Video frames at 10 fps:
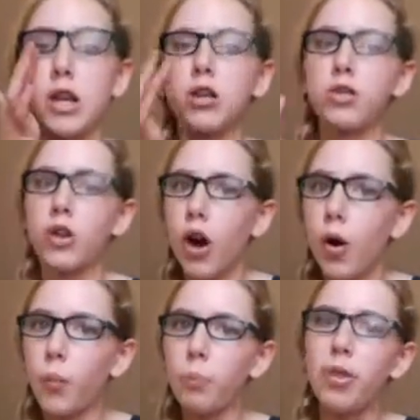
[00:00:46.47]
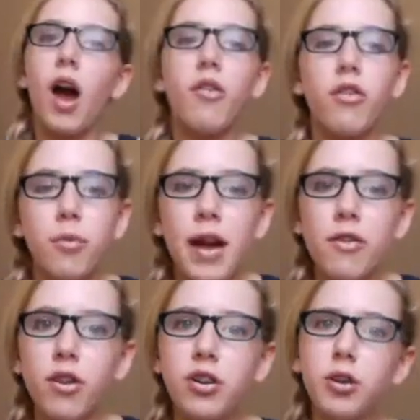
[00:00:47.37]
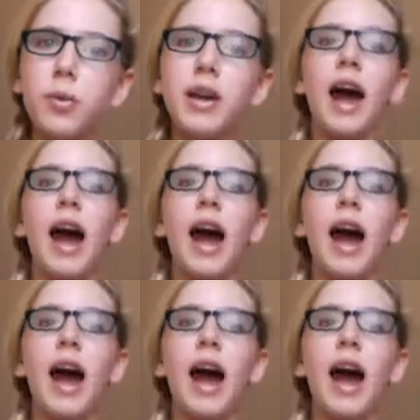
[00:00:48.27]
So, for my Versus Week,